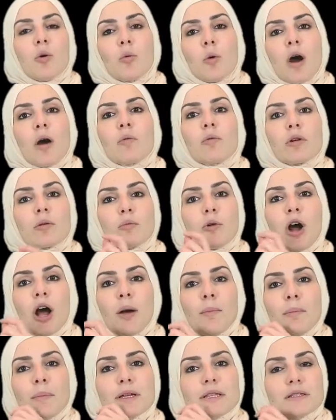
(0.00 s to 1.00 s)
what were
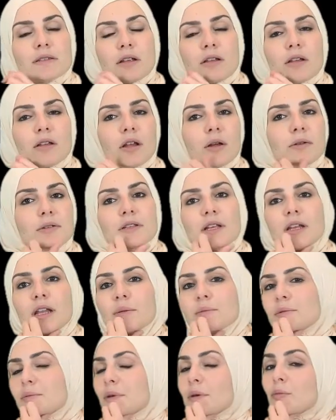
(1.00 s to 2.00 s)
Muhammad sallallahu alaihi
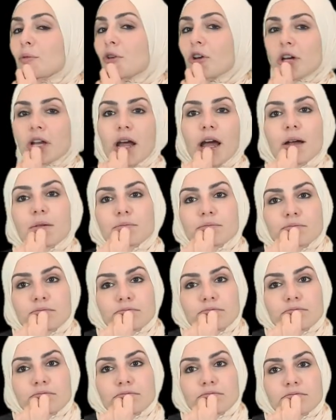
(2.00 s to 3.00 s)
wasallam's people good at?
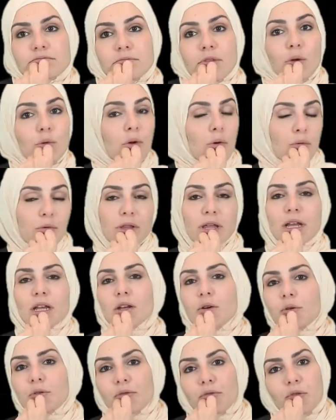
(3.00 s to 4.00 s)
What were they
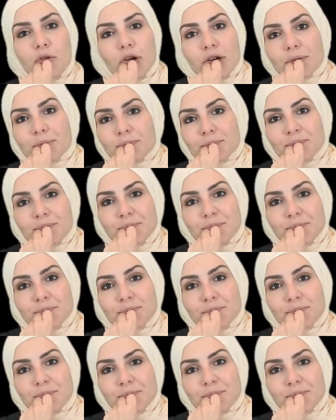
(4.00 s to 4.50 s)
known for?